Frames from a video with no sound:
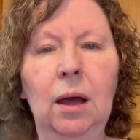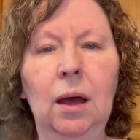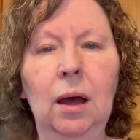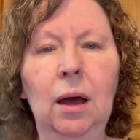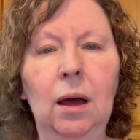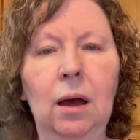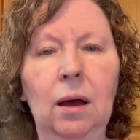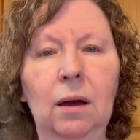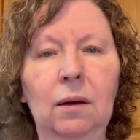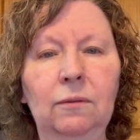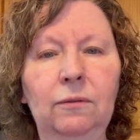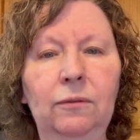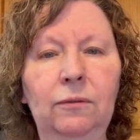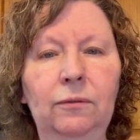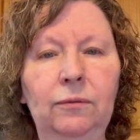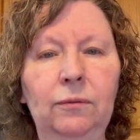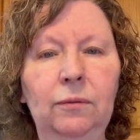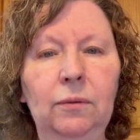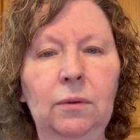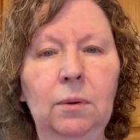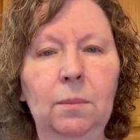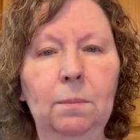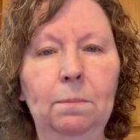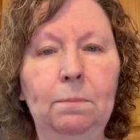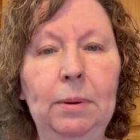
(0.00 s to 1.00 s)
of
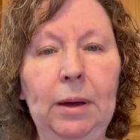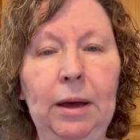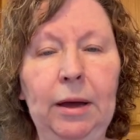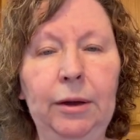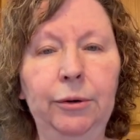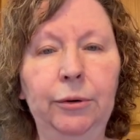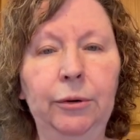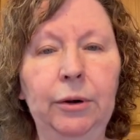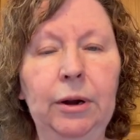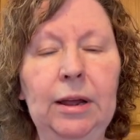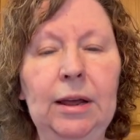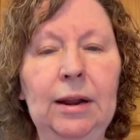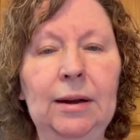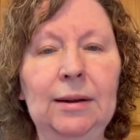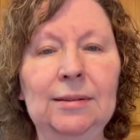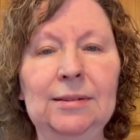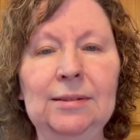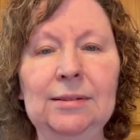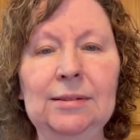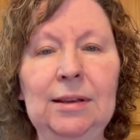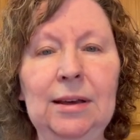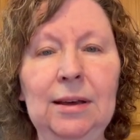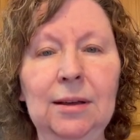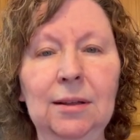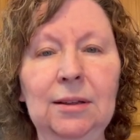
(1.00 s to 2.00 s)
butter in a
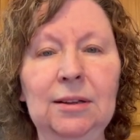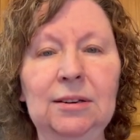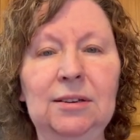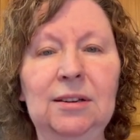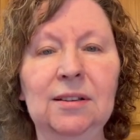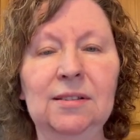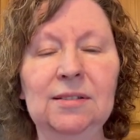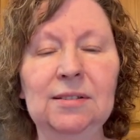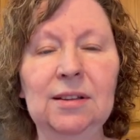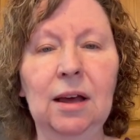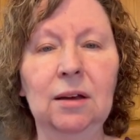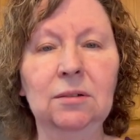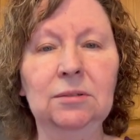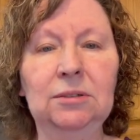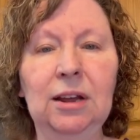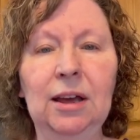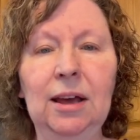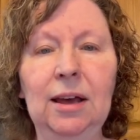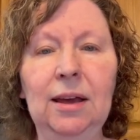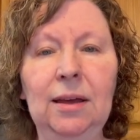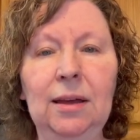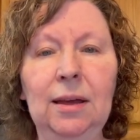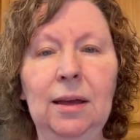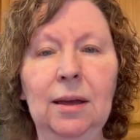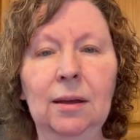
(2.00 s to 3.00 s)
skillet to
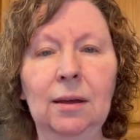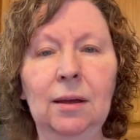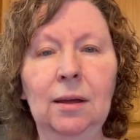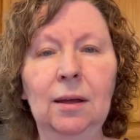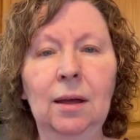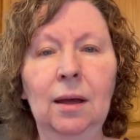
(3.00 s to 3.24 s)
saute